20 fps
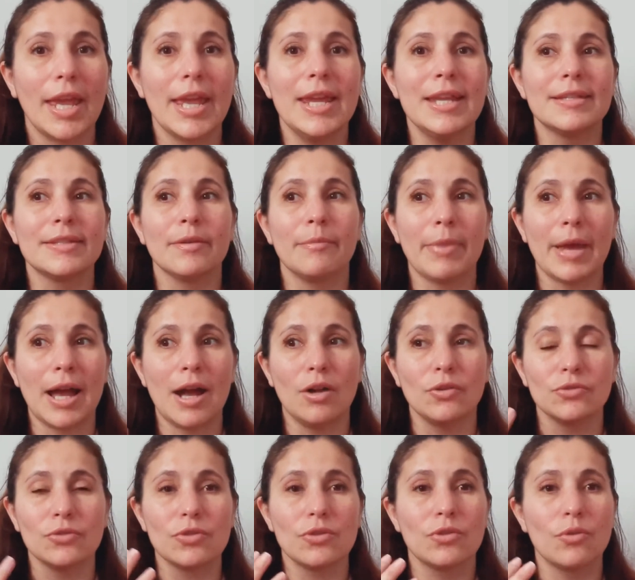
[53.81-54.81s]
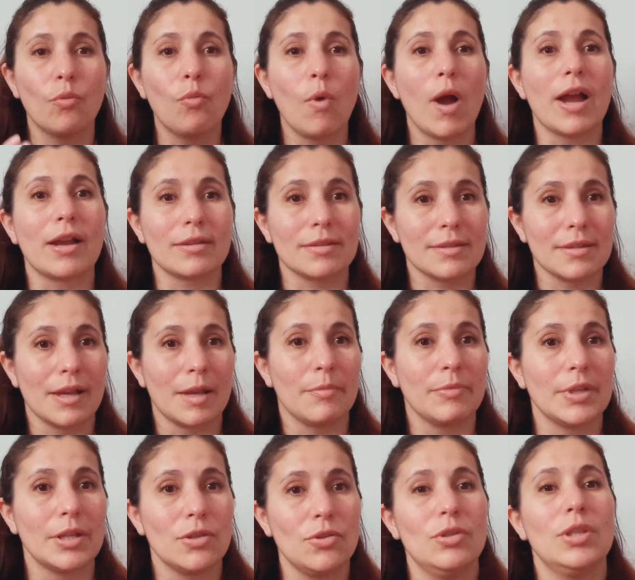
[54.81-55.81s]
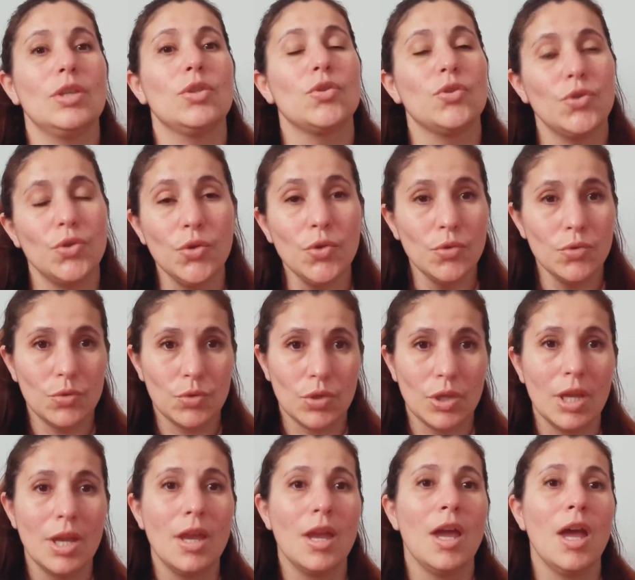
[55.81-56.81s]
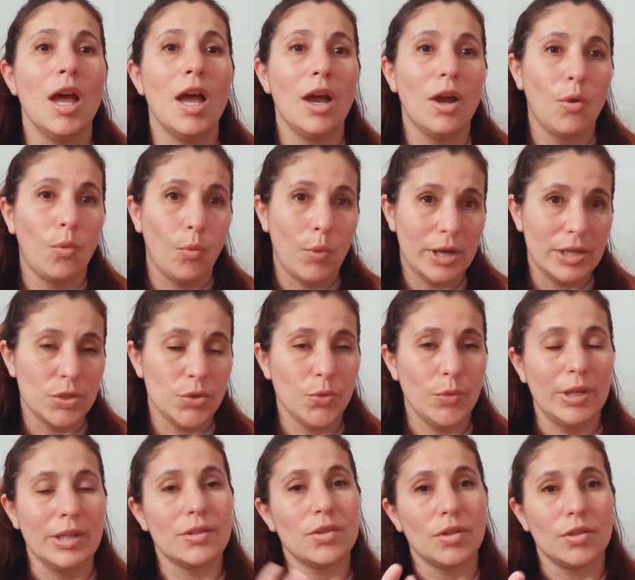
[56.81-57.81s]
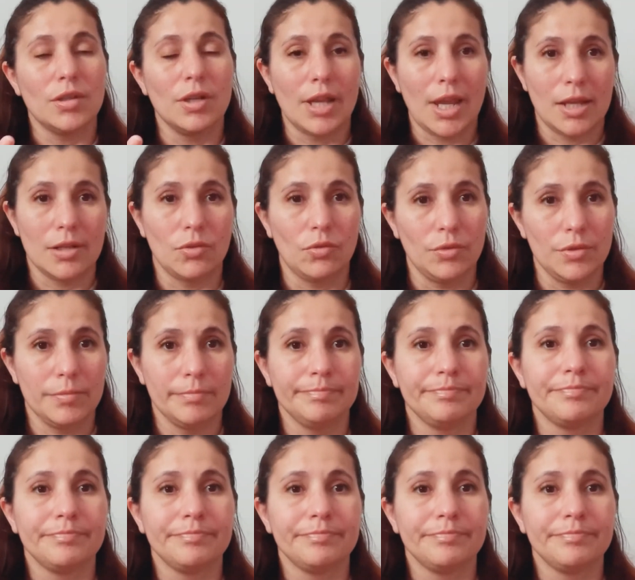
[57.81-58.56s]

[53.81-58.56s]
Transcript: It's about the wax type that you need to use, when doing certain candles.